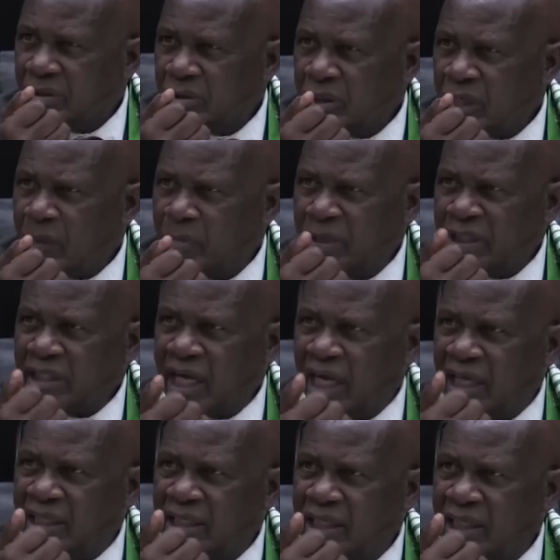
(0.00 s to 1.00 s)
You are
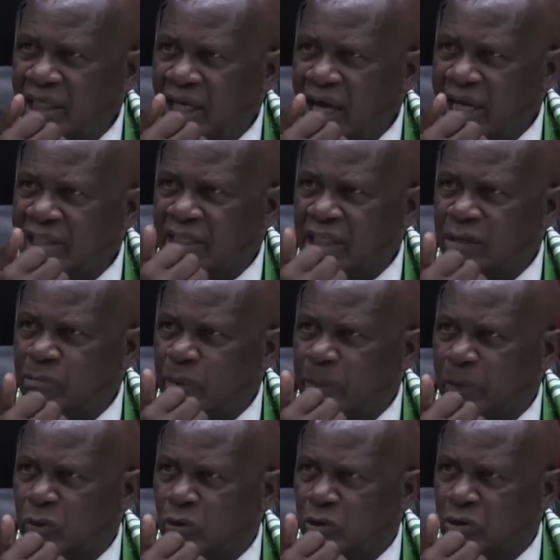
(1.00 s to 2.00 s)
basically asking
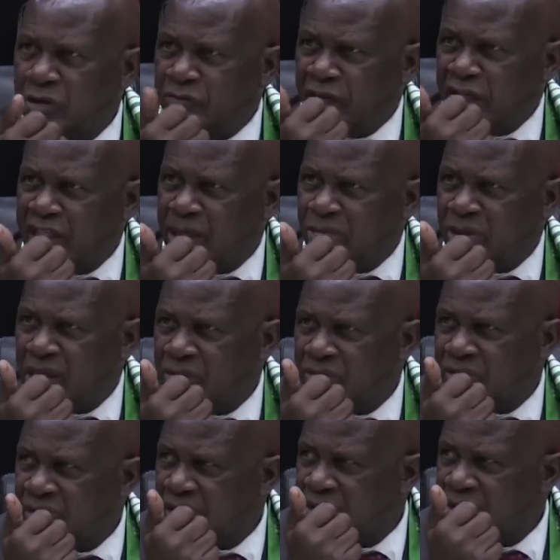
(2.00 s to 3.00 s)
people to defend
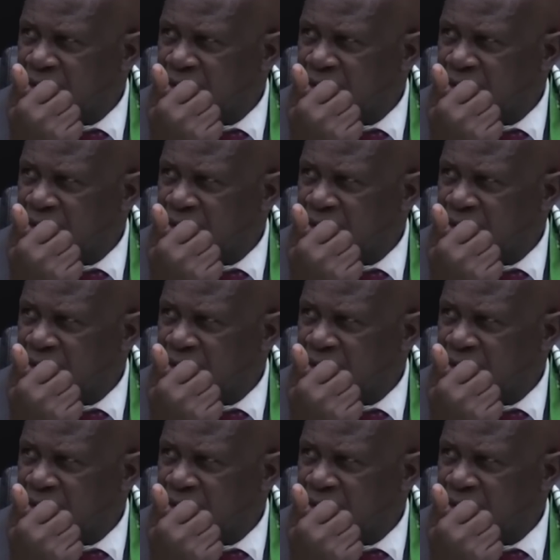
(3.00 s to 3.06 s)
themselves.